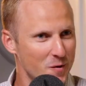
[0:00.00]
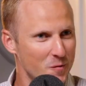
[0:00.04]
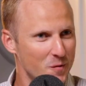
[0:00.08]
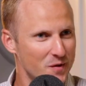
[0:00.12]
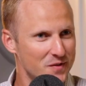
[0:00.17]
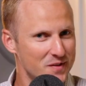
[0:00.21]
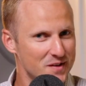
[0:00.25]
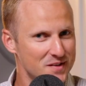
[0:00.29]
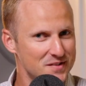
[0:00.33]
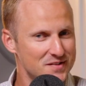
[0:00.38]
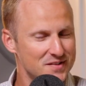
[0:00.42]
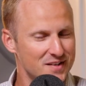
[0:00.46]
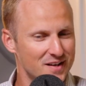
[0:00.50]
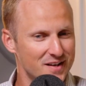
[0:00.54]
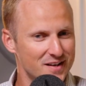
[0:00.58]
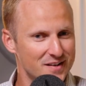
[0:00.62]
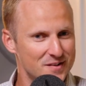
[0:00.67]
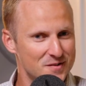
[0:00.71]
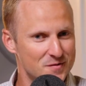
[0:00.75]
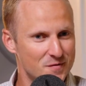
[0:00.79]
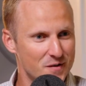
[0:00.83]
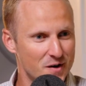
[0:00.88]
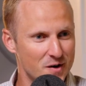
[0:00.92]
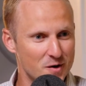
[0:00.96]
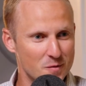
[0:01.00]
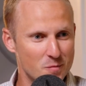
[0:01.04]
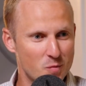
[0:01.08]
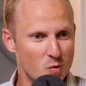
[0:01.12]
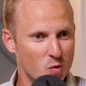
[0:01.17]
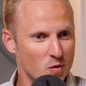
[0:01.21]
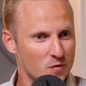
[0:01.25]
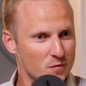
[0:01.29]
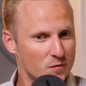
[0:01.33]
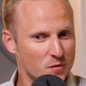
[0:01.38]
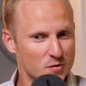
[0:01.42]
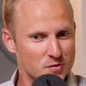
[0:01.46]
with us. It's very
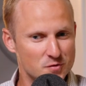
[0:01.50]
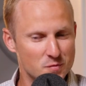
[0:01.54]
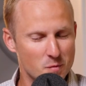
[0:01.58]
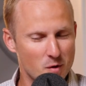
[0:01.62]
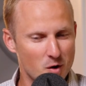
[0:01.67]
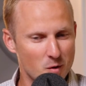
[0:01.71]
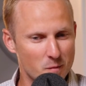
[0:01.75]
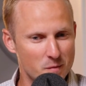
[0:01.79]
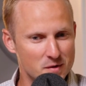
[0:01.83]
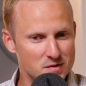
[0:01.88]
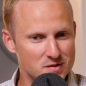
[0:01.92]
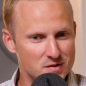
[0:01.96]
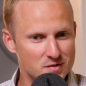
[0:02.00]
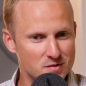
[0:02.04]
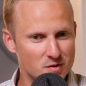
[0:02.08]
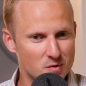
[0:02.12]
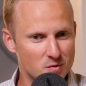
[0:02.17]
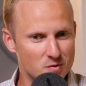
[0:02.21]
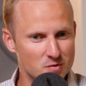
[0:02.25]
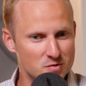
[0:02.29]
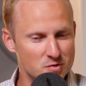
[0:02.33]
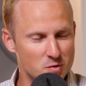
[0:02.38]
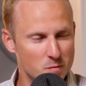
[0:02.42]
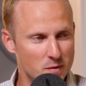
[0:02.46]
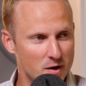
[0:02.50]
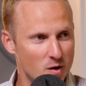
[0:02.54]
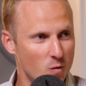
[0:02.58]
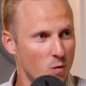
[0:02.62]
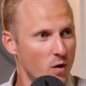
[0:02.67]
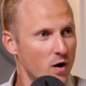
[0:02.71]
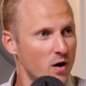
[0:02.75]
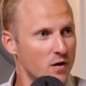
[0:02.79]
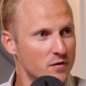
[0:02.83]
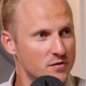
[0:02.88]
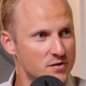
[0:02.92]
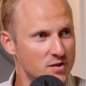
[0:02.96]
important for small business owners to be
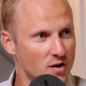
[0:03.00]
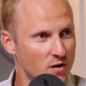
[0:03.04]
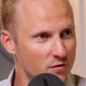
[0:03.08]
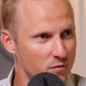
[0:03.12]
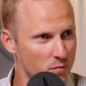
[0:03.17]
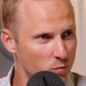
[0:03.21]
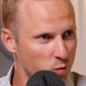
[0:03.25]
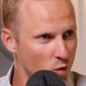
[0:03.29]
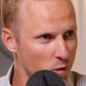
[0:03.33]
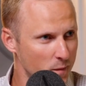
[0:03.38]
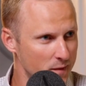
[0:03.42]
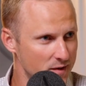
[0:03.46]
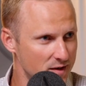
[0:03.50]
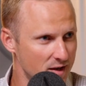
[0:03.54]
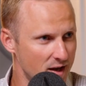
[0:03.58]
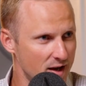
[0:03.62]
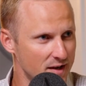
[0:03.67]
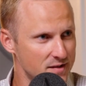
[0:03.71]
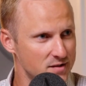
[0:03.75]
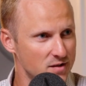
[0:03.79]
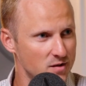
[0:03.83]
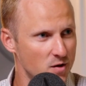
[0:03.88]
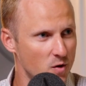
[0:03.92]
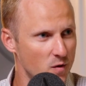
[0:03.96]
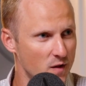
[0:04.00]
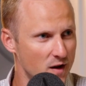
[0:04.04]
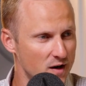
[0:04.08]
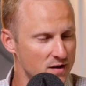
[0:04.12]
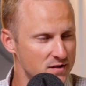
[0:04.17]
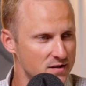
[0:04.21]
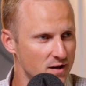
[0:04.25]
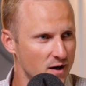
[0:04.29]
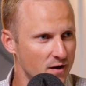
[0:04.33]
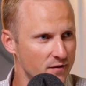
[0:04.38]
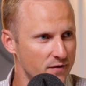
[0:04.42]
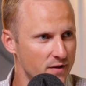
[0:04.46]
aware of self-employment tax and know
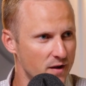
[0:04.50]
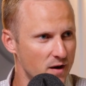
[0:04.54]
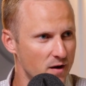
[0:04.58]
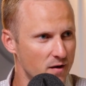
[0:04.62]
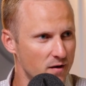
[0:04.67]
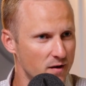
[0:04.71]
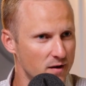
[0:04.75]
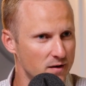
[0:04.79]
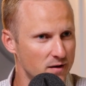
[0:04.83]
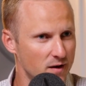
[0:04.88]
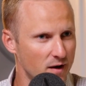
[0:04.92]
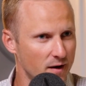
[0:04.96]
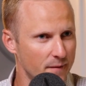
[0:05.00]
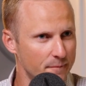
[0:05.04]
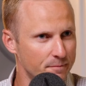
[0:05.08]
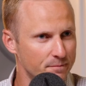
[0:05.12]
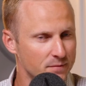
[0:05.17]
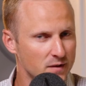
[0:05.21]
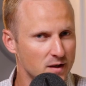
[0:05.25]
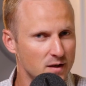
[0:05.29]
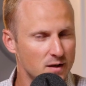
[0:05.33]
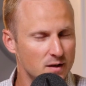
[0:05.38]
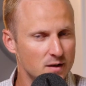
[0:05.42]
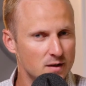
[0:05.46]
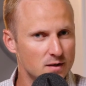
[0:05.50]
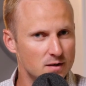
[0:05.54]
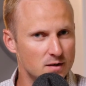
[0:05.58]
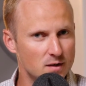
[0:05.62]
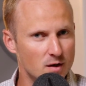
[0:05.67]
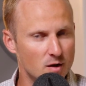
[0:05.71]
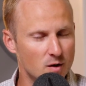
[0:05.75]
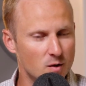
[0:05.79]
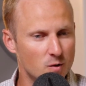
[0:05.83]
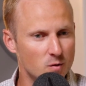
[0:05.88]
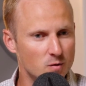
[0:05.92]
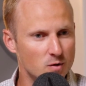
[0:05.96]
that it's out there, and
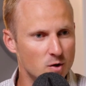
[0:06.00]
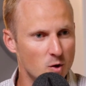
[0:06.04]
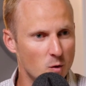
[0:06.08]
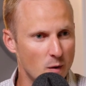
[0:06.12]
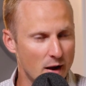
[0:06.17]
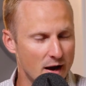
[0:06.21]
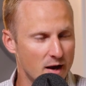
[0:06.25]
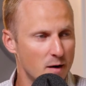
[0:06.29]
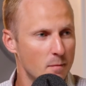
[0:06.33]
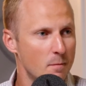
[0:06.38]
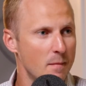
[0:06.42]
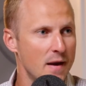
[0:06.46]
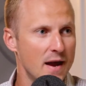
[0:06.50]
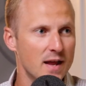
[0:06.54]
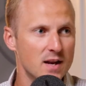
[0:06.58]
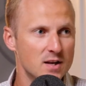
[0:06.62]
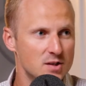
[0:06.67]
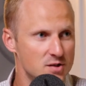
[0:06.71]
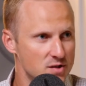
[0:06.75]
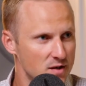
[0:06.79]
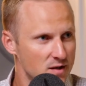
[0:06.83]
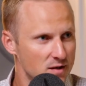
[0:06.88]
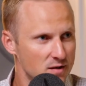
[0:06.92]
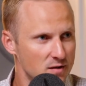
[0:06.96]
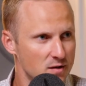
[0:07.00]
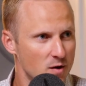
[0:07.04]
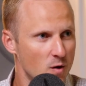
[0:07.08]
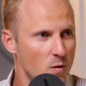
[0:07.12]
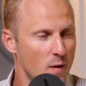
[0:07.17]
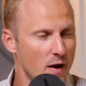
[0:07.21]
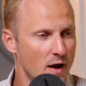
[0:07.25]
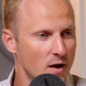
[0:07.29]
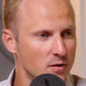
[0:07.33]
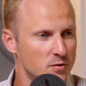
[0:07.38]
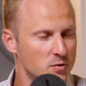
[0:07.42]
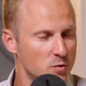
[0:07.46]
know how to manage it and
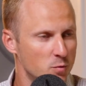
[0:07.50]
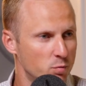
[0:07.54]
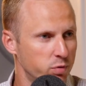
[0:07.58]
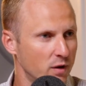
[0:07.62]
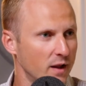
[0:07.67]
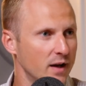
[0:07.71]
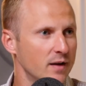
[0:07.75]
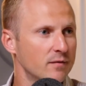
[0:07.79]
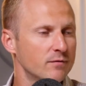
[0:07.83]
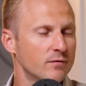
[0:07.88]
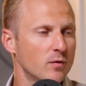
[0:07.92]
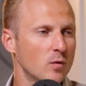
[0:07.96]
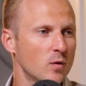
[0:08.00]
know how to plan for